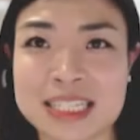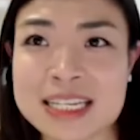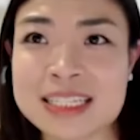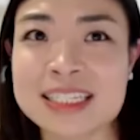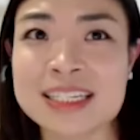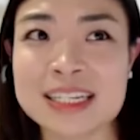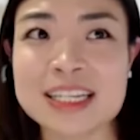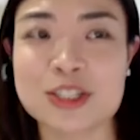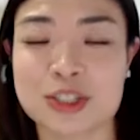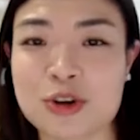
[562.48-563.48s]

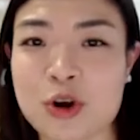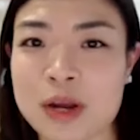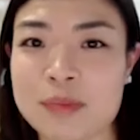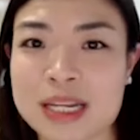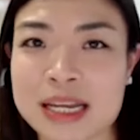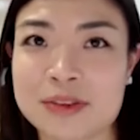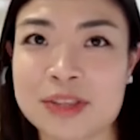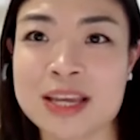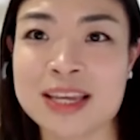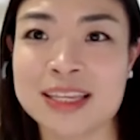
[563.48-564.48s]
decently strong. I mean, I
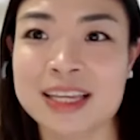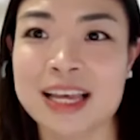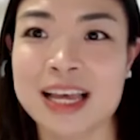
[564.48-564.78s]
think